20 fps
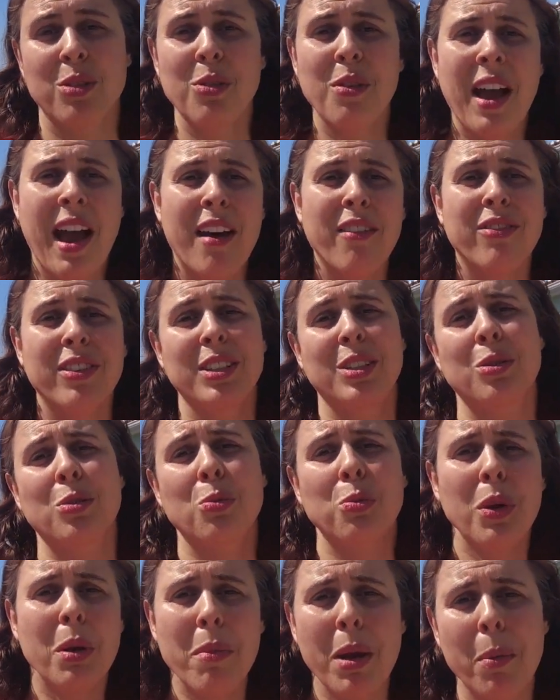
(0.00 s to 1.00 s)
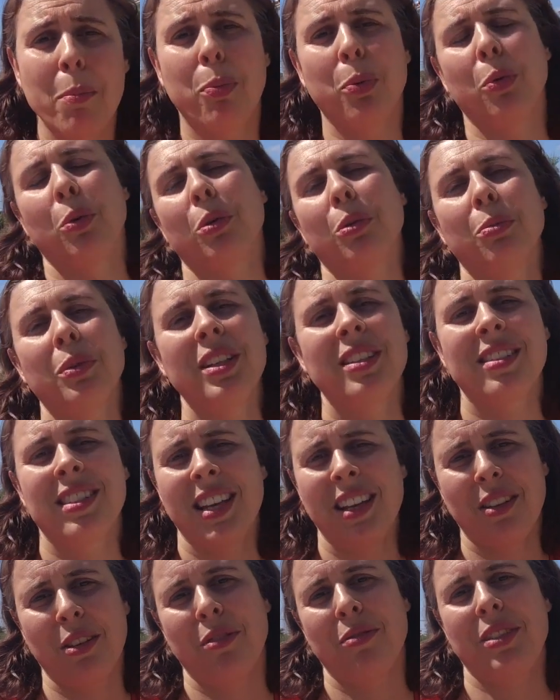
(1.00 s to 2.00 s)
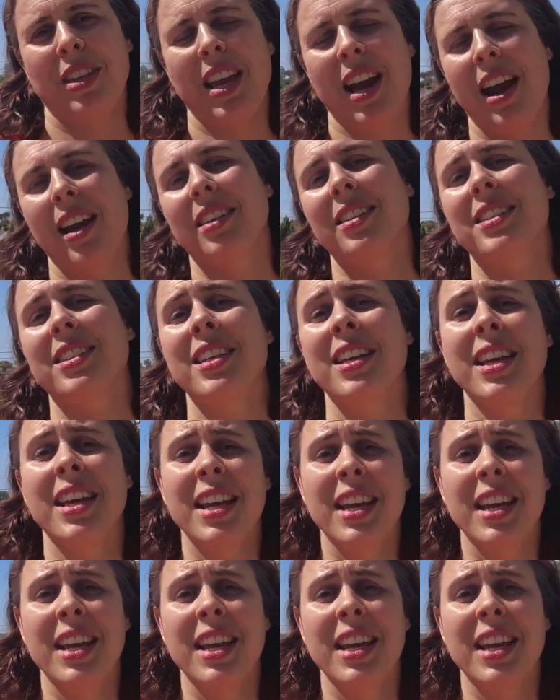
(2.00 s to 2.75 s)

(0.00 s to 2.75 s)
You have a swimming pool with state-of-the-art